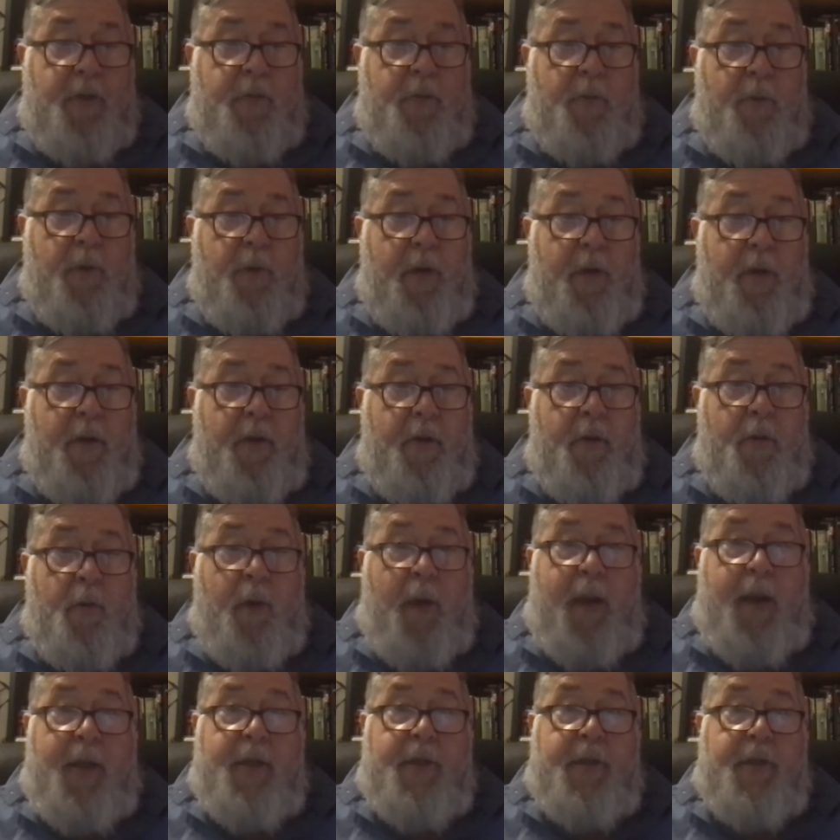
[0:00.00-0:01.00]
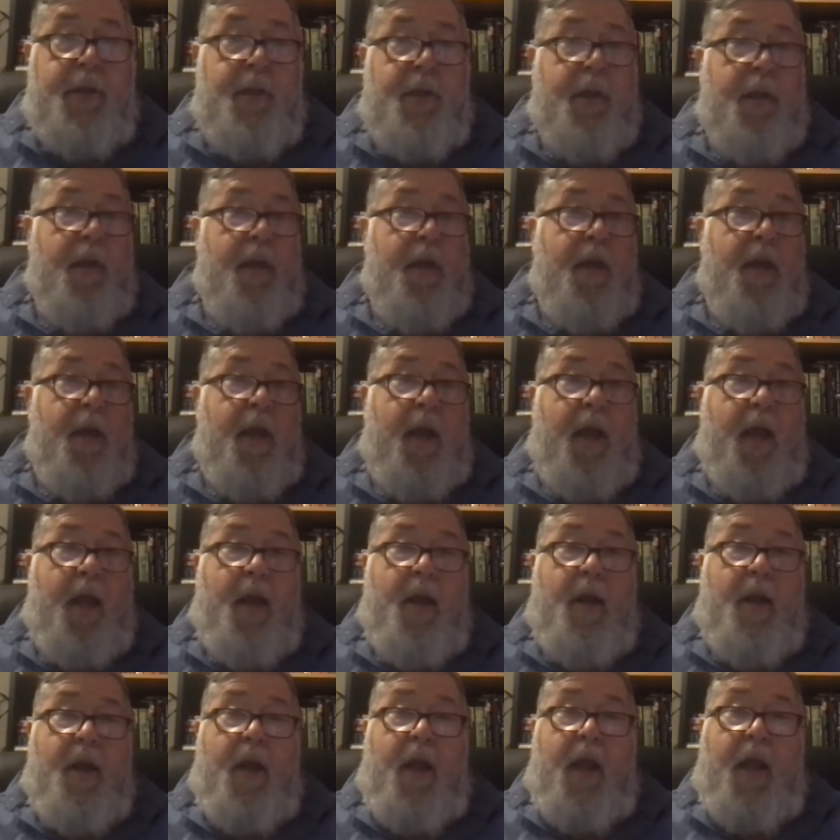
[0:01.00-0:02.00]
were in the race
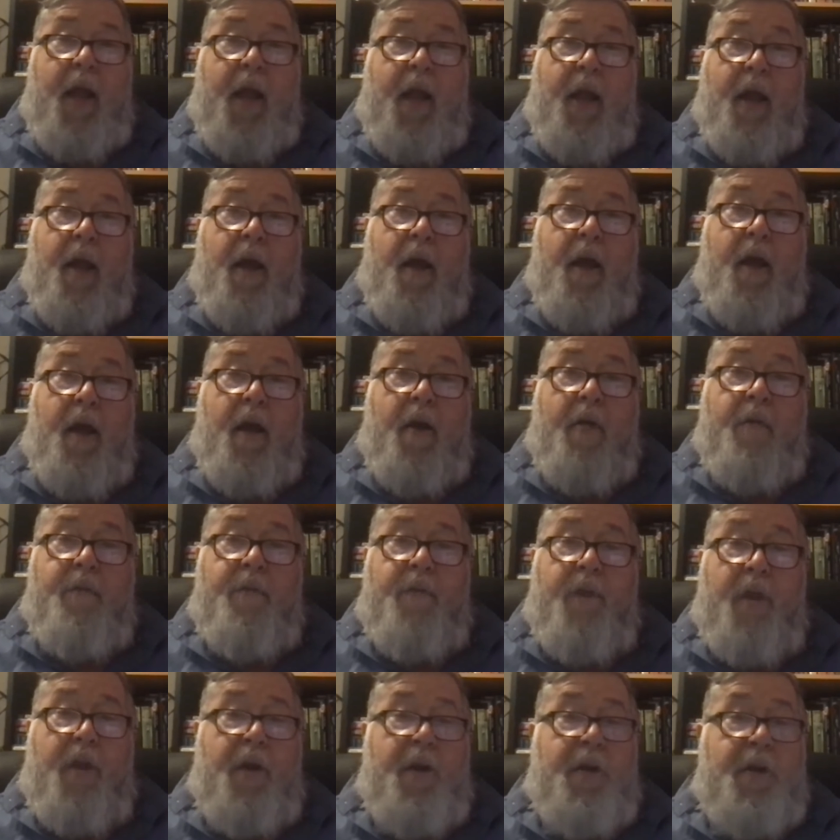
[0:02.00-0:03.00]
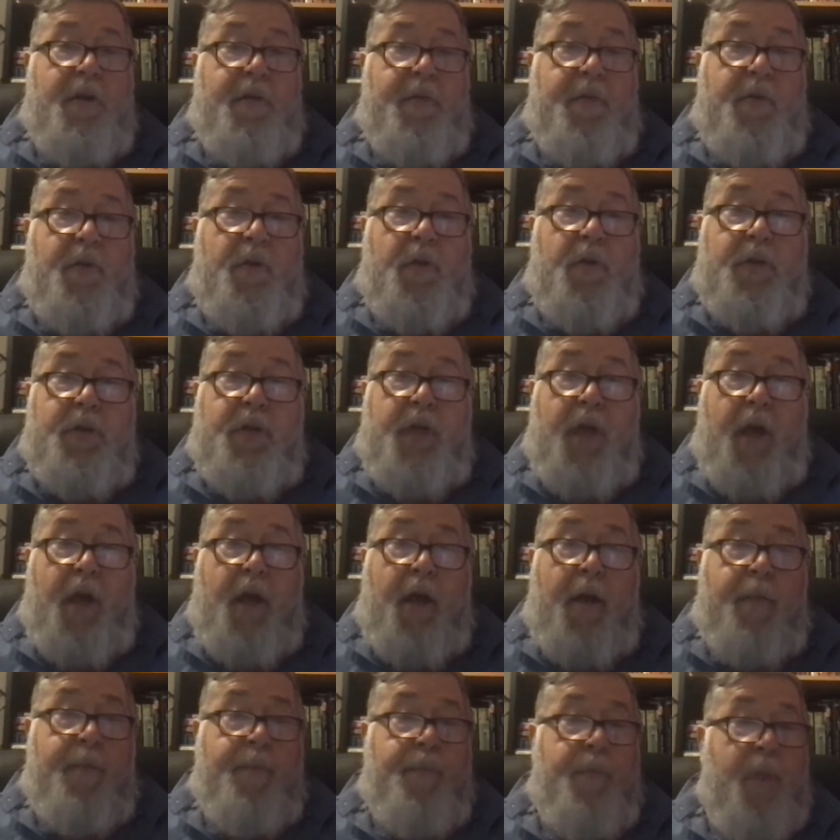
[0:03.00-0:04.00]
and had a very difficult
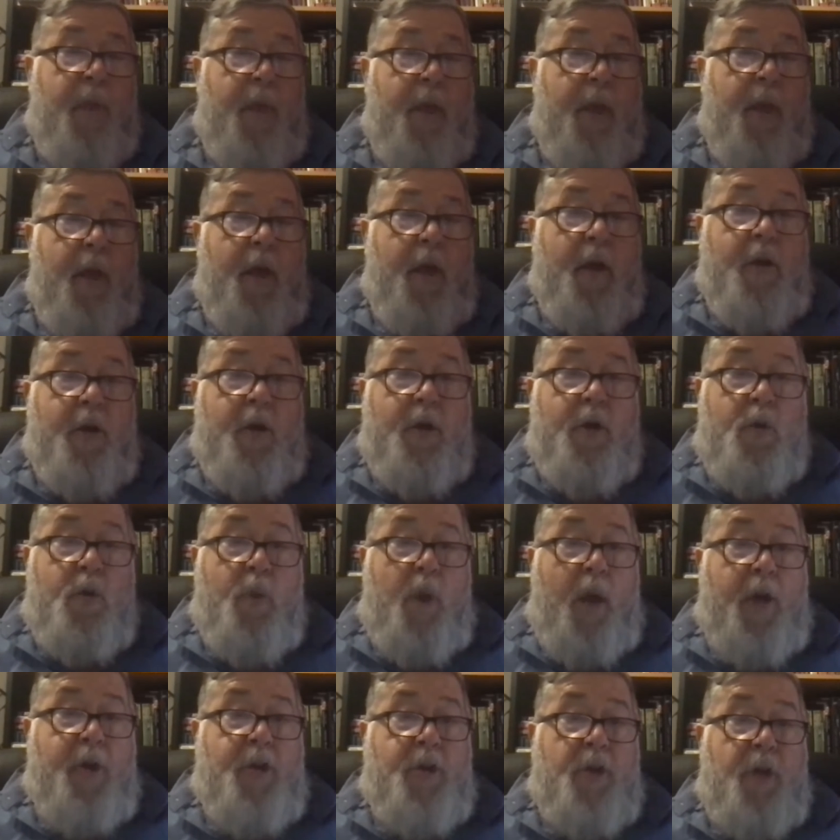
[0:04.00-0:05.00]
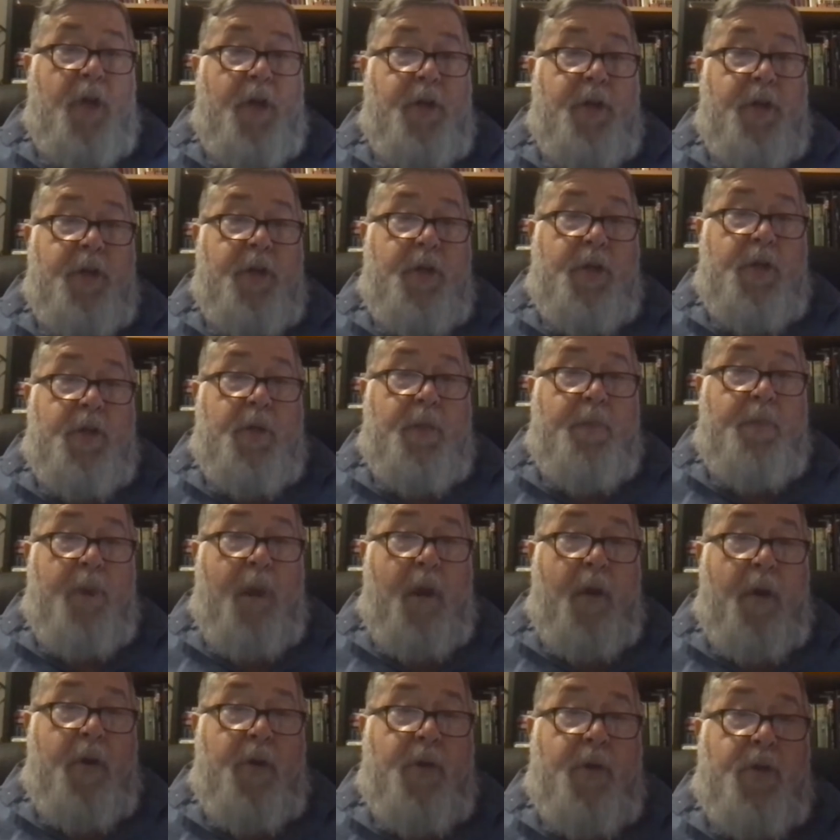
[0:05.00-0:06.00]
time. Congratulations to
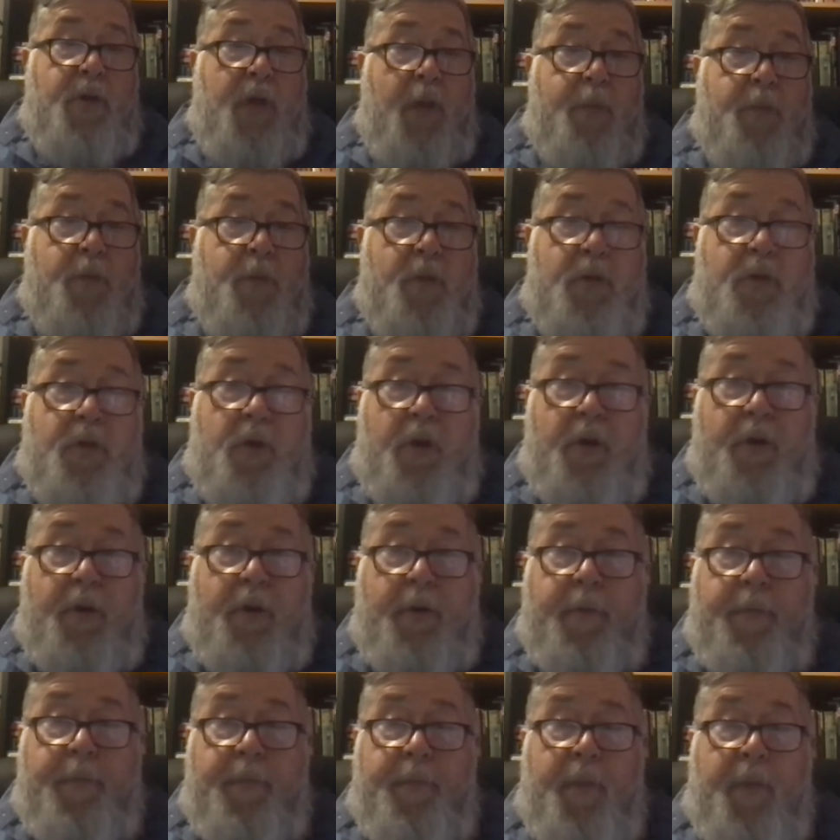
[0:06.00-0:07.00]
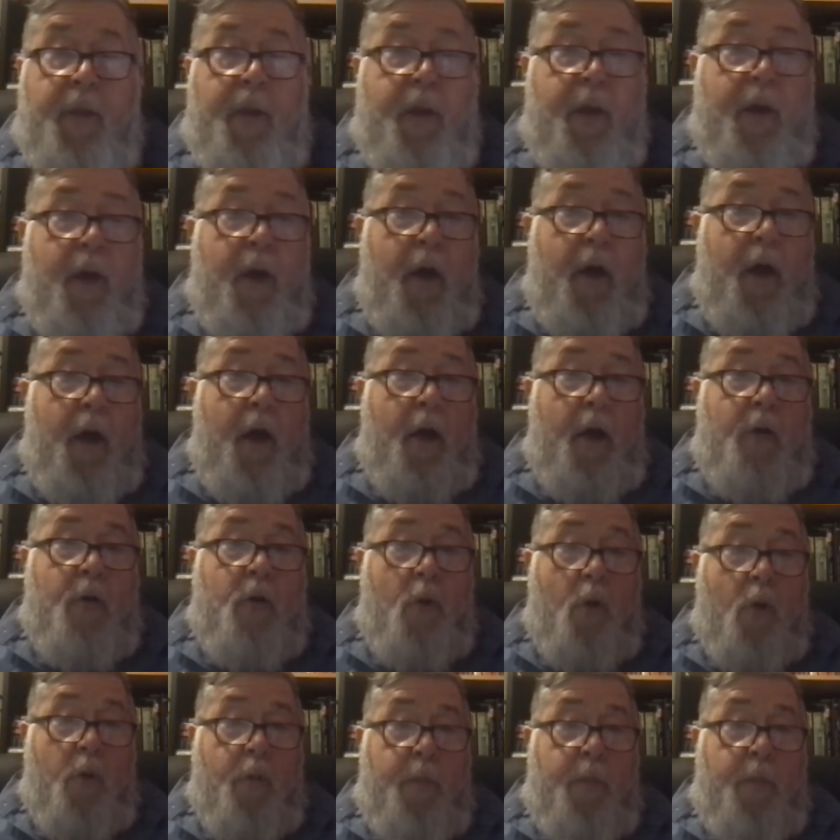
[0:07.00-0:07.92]
Paris Jepchichir, gold